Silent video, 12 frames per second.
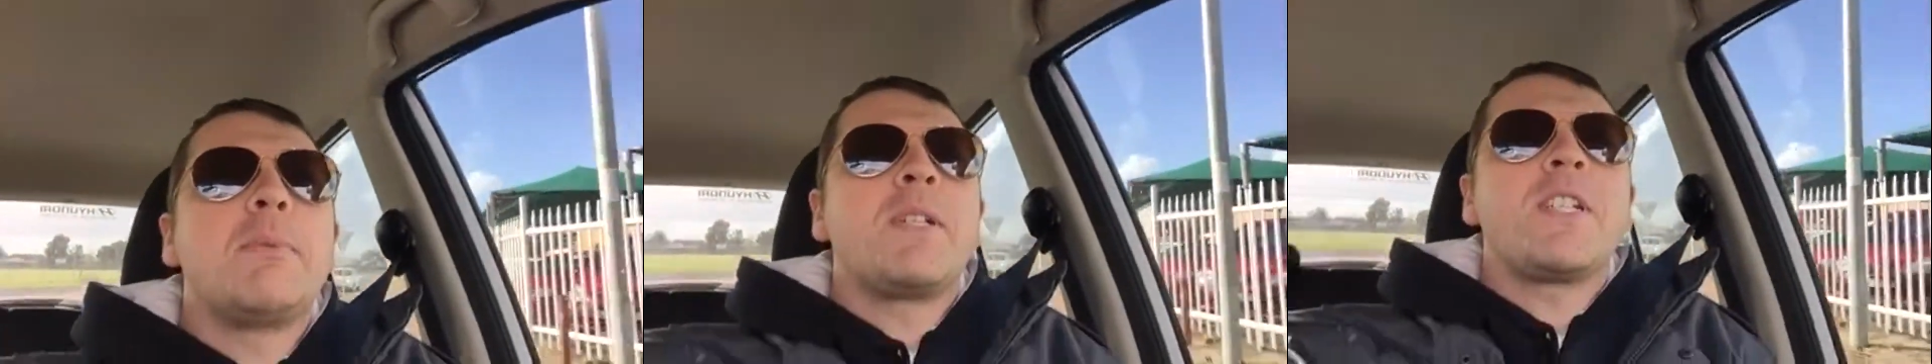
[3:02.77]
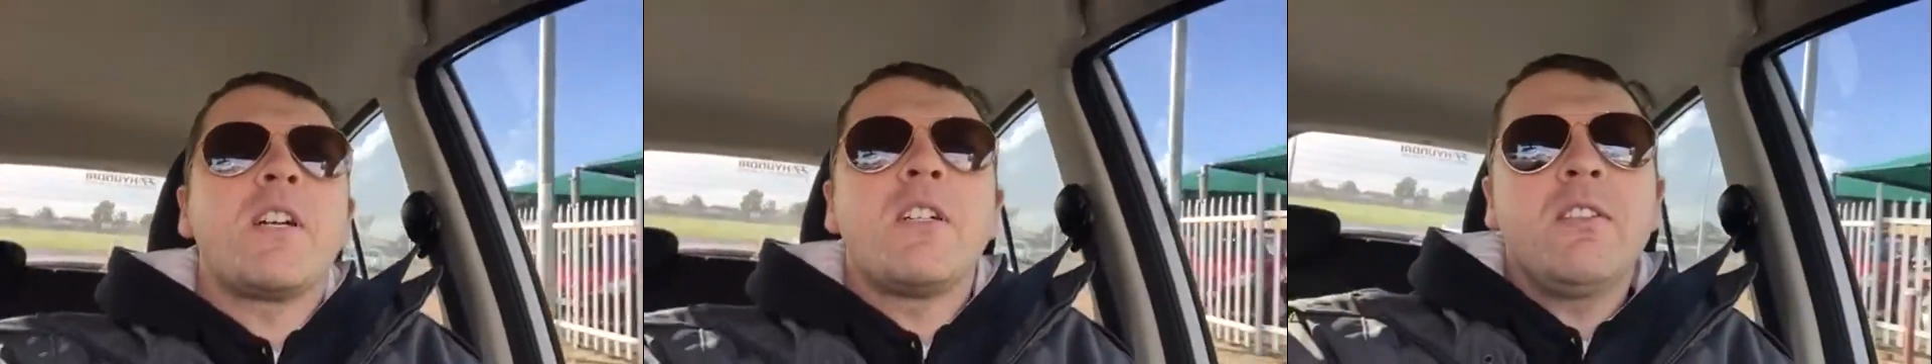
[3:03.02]

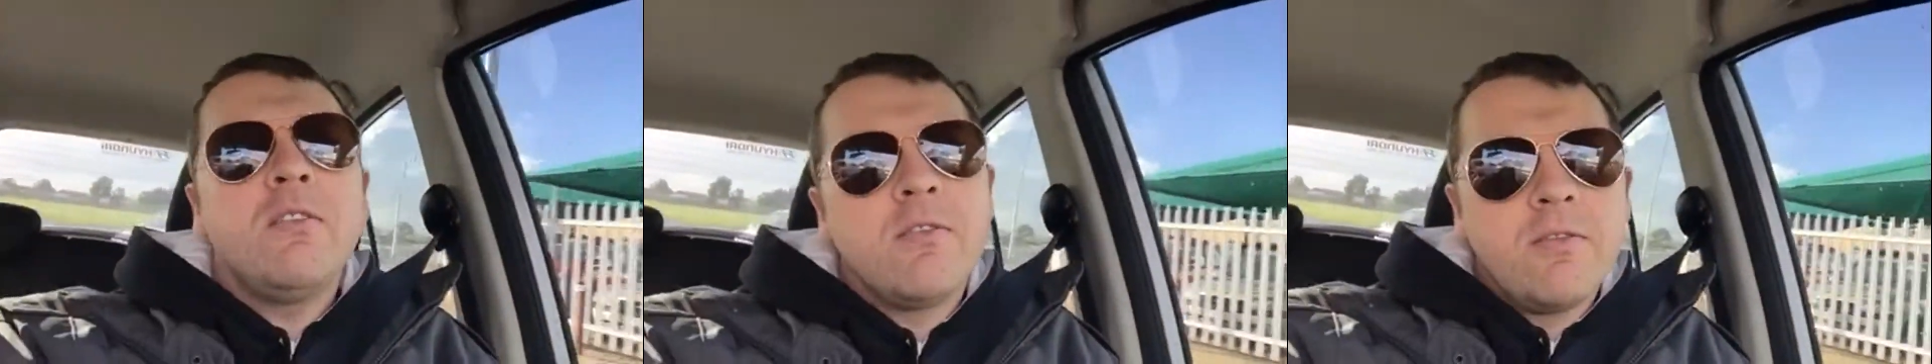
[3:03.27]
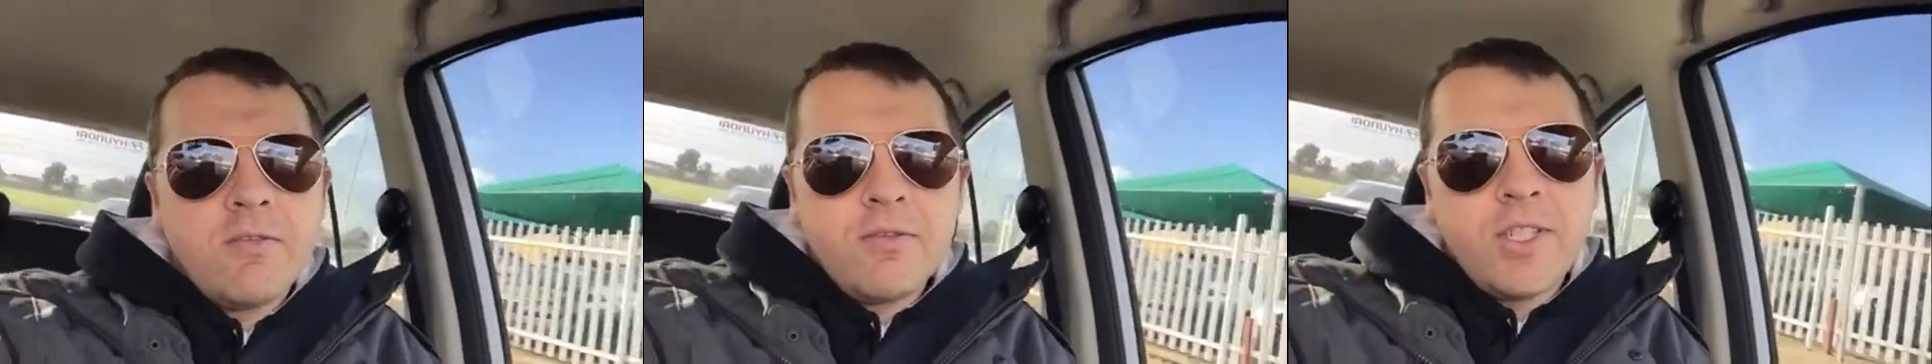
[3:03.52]
But yeah,
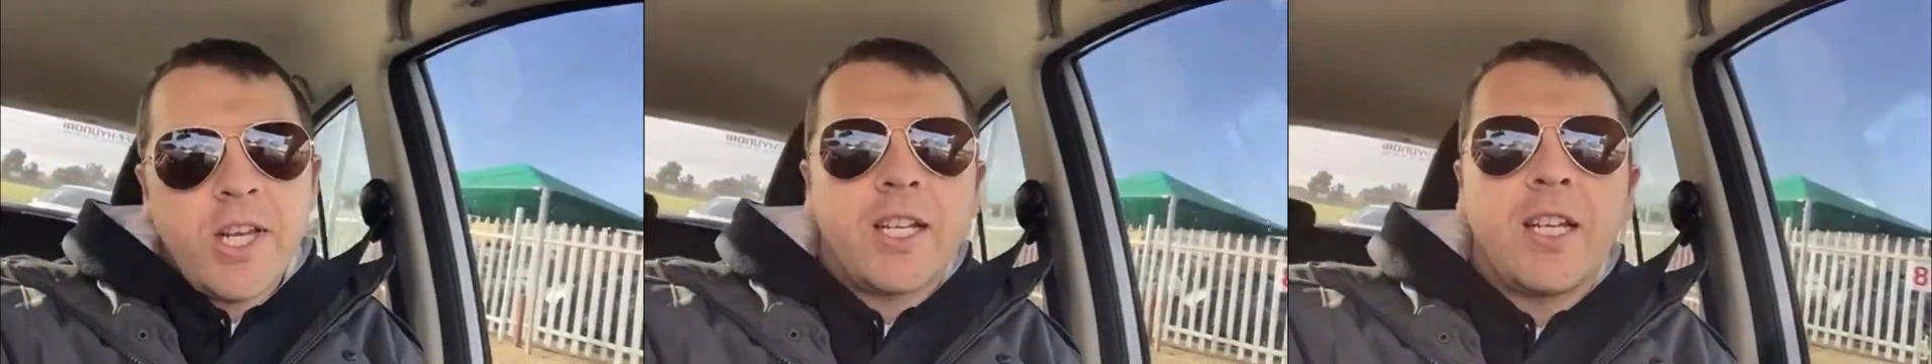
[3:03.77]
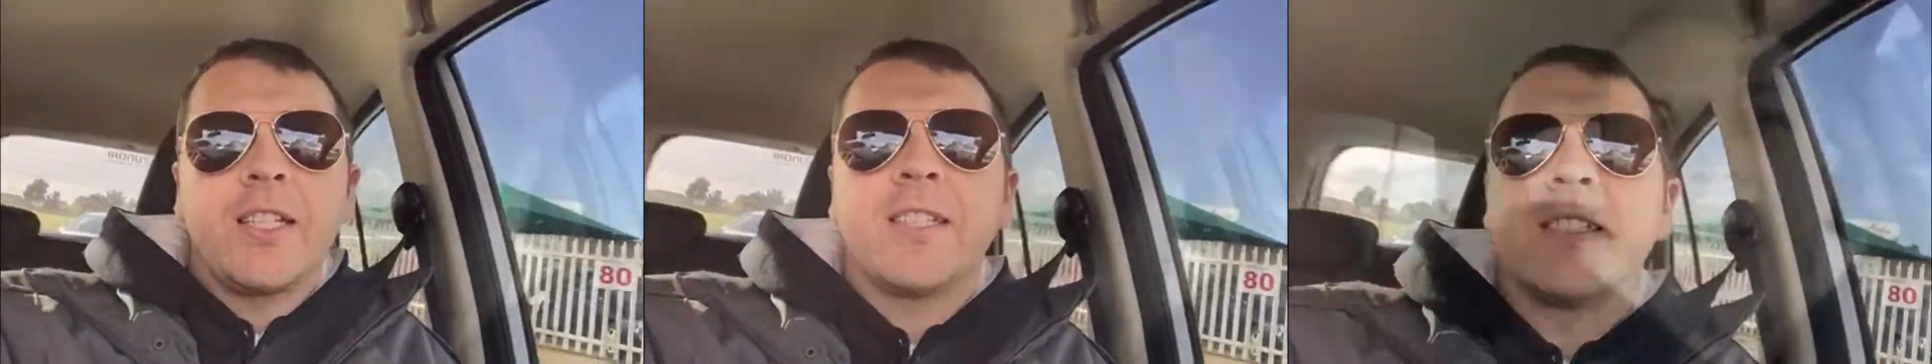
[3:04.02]

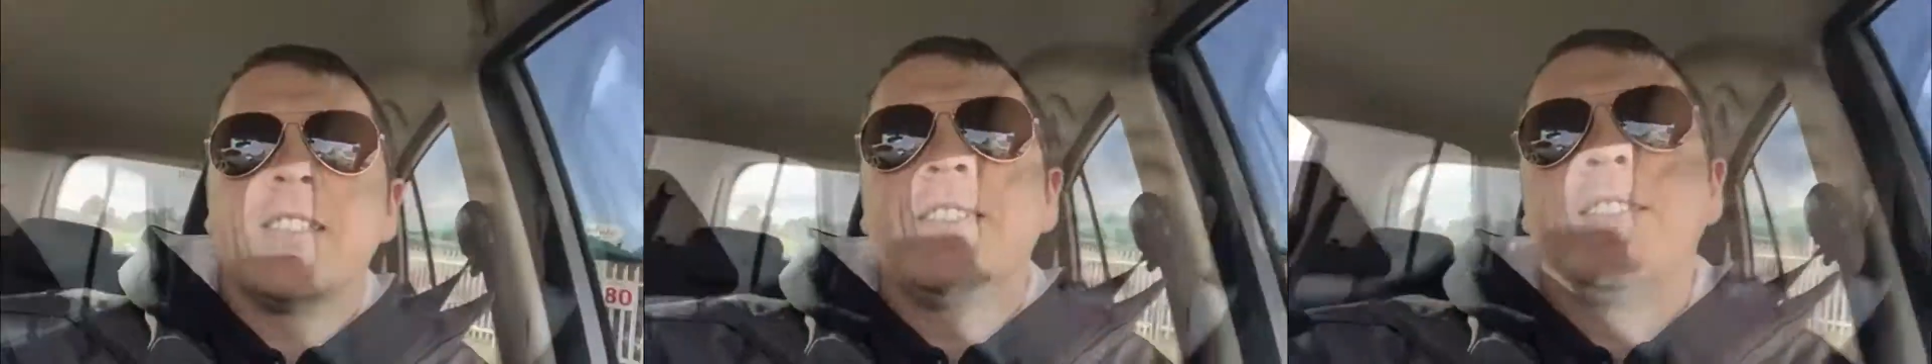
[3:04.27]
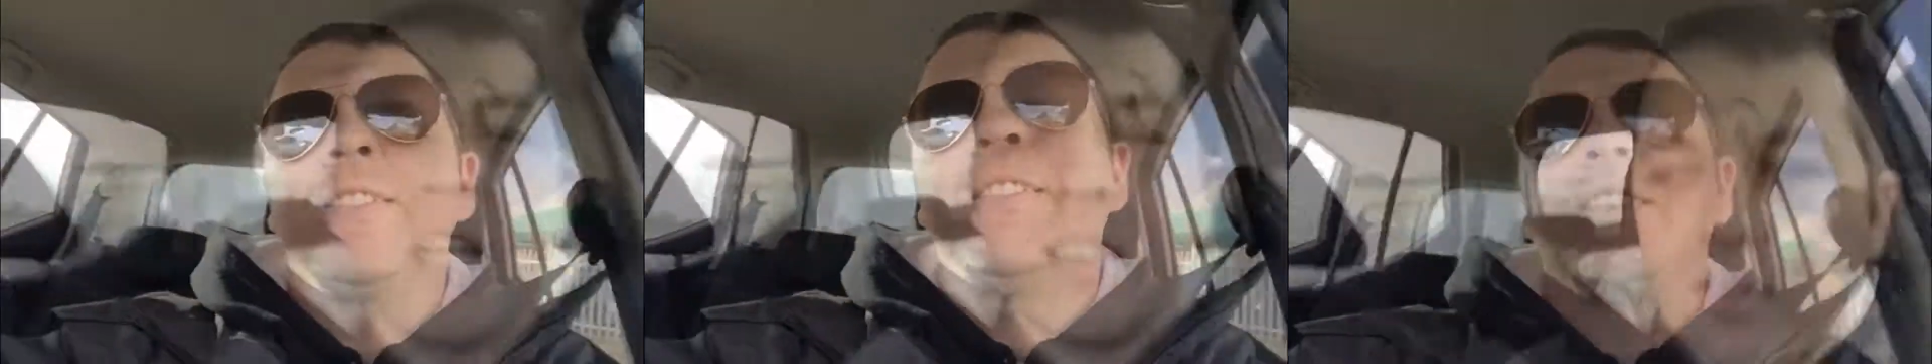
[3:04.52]
chat later.
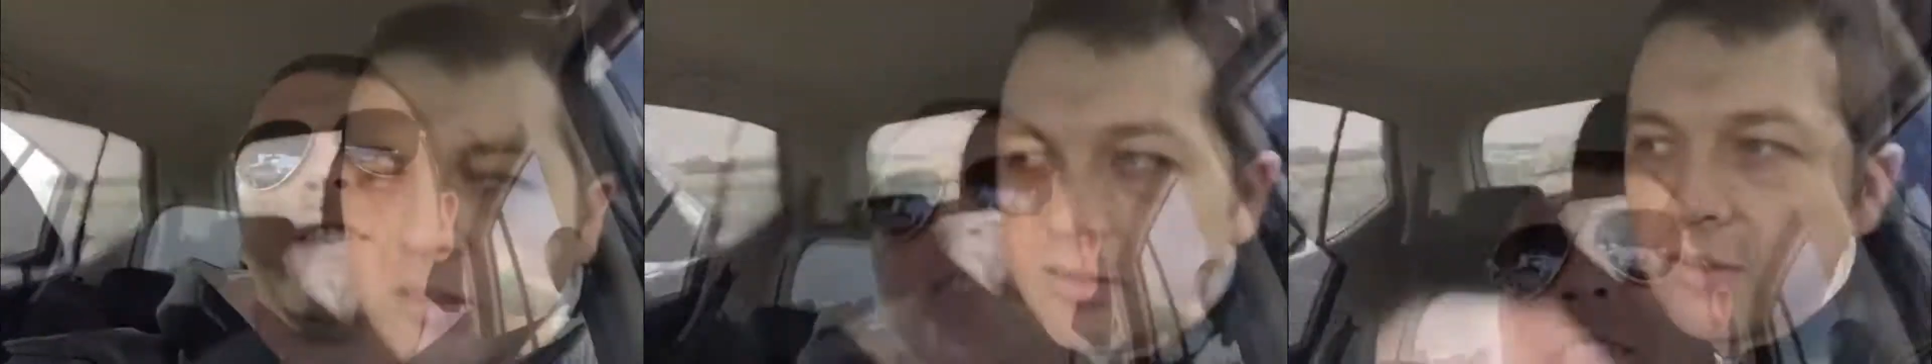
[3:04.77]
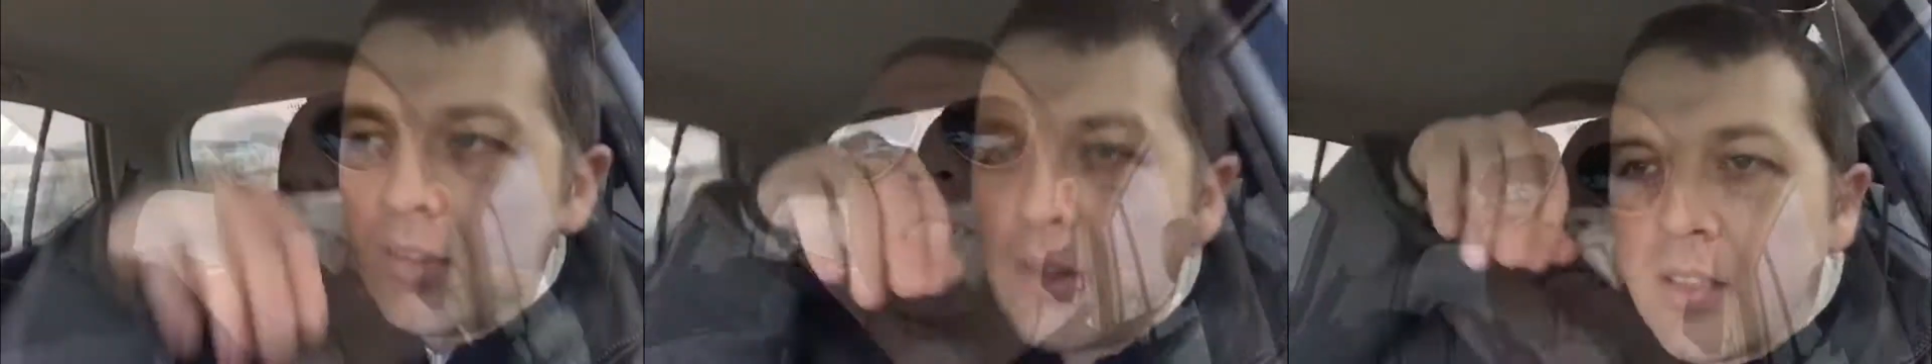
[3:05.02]
Ah.
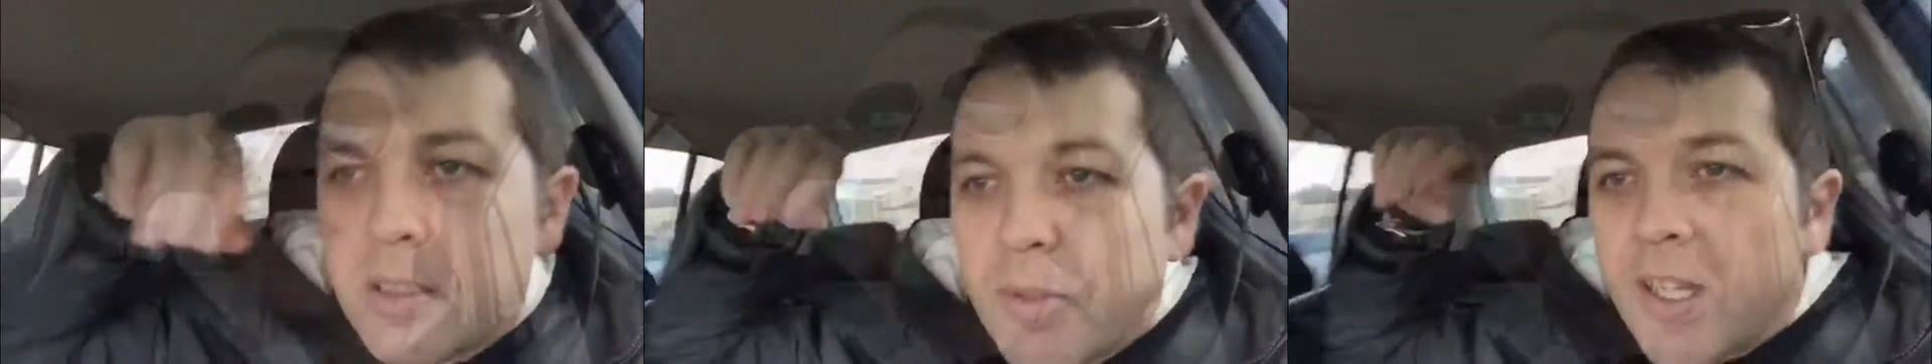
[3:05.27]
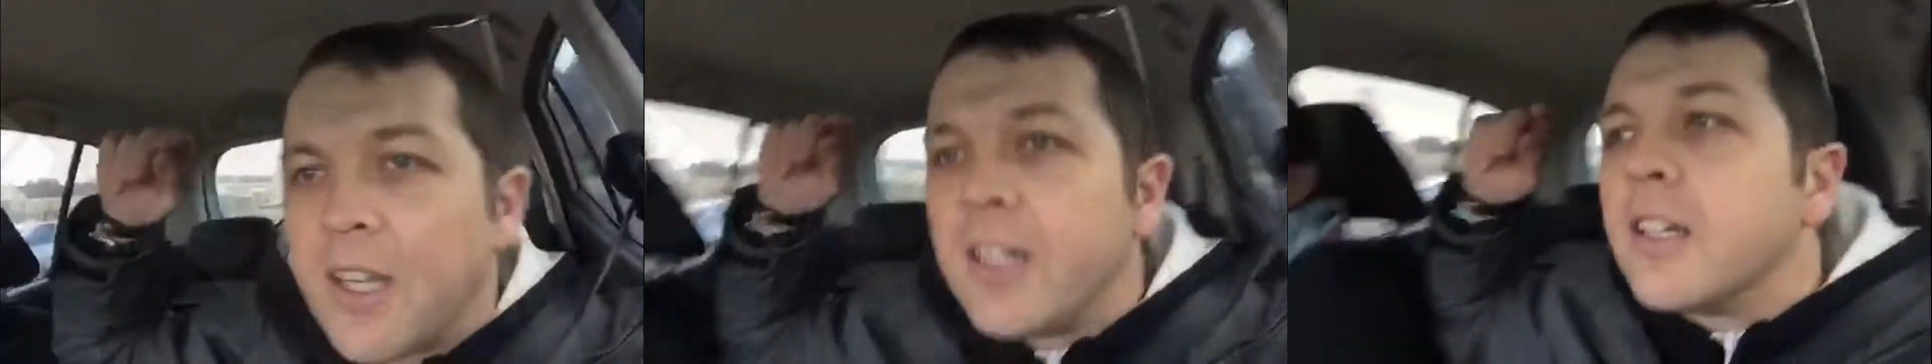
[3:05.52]
Always
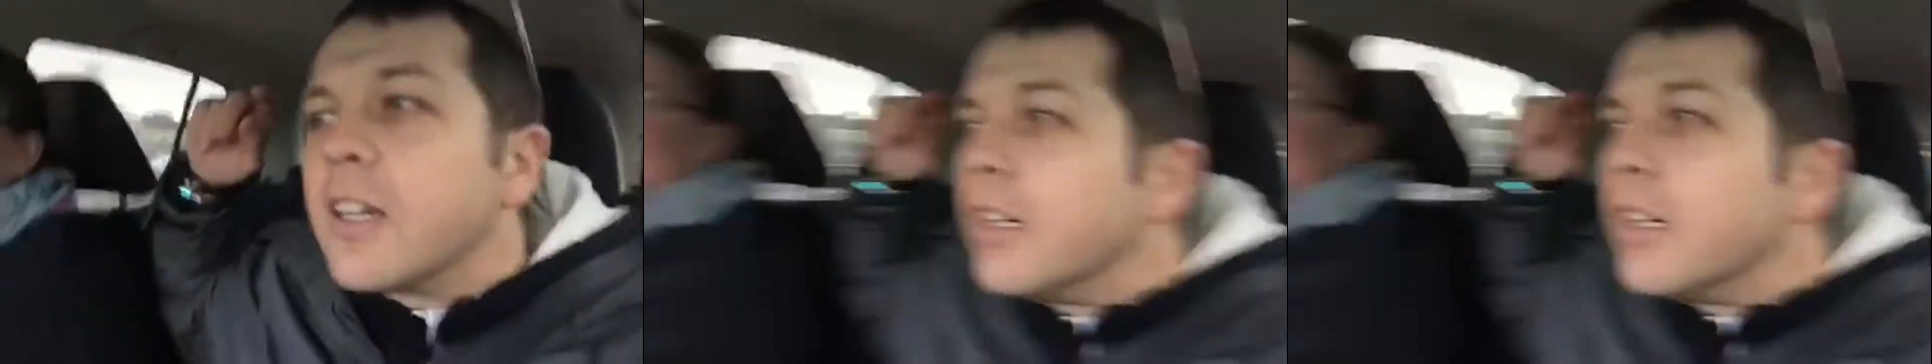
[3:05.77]
my hand.